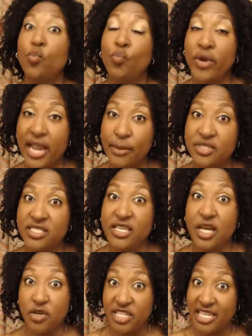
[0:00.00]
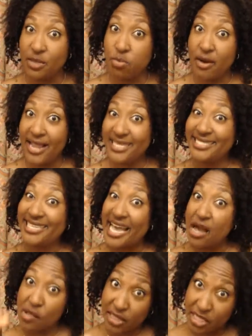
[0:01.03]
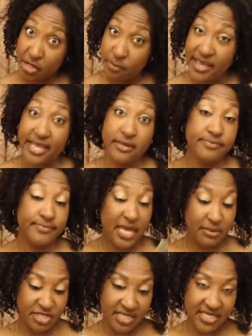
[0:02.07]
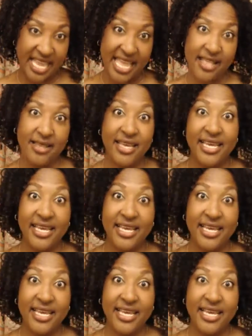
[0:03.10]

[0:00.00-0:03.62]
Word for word: we were able to negotiate the price down a little bit. I'm just saying.